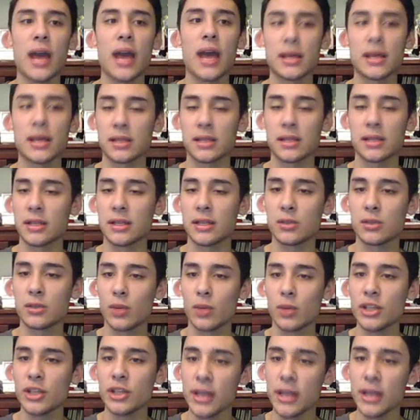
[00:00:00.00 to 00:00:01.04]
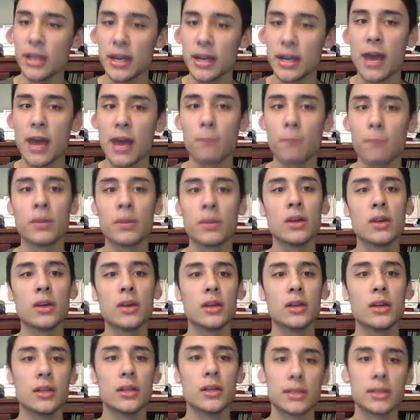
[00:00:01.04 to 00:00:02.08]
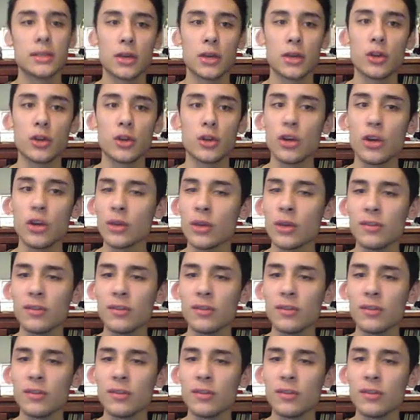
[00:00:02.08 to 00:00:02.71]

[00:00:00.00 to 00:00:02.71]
as they switch in and out. So you don't